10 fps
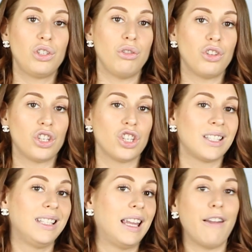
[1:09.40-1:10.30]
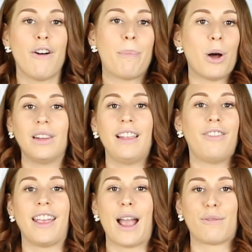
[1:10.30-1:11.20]
you you should just give up on
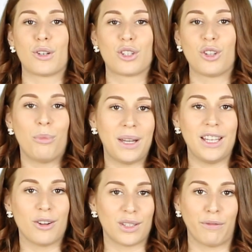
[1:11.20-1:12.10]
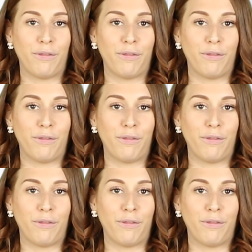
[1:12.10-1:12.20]
living after so many years of